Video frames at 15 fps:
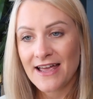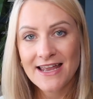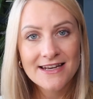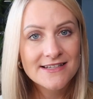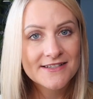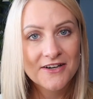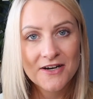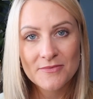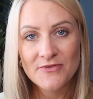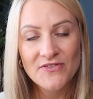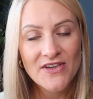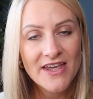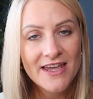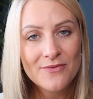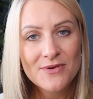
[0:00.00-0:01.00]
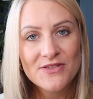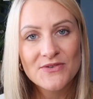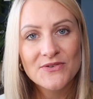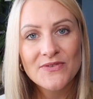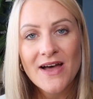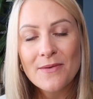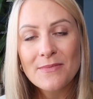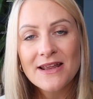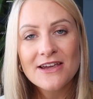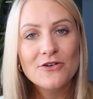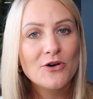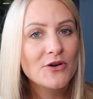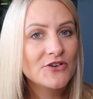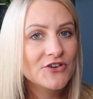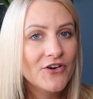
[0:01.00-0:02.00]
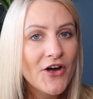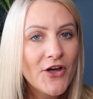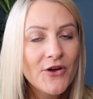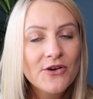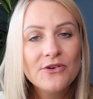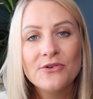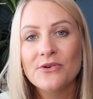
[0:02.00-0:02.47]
any time of year with your family or on your own,